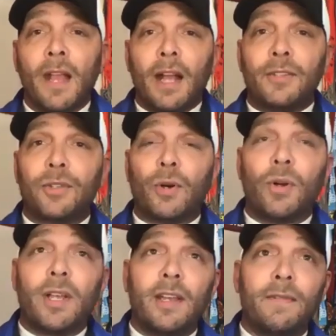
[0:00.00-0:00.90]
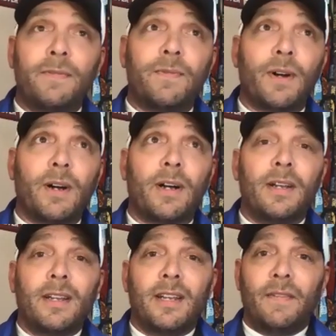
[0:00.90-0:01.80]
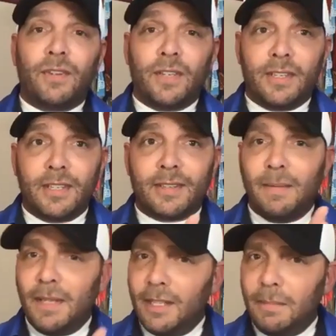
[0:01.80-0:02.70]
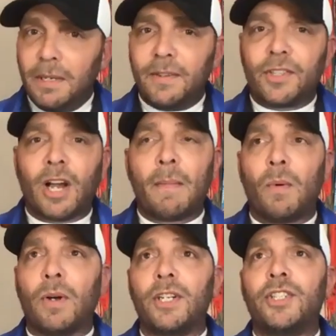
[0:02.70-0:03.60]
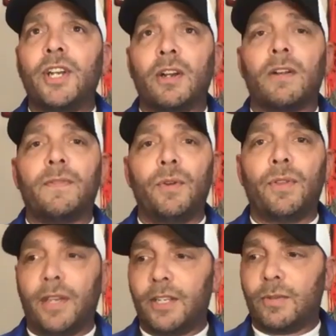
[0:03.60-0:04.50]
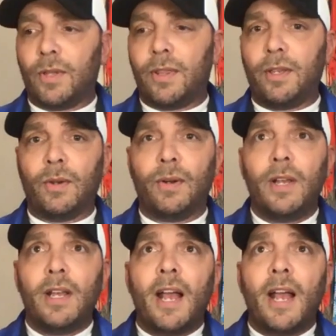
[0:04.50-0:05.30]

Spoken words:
And so if you can just give me a little bit of your time, I want to share a few things with you.